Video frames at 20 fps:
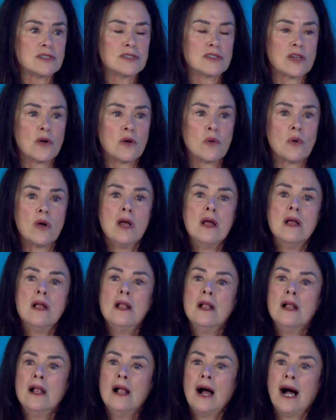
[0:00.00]
So
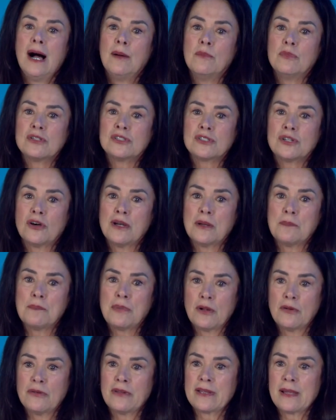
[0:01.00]
we started
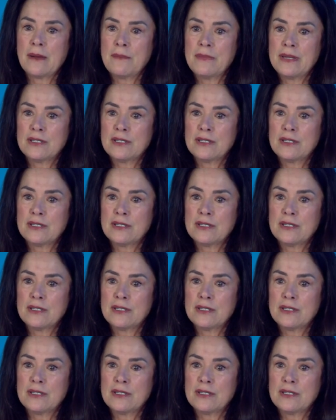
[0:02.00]
building them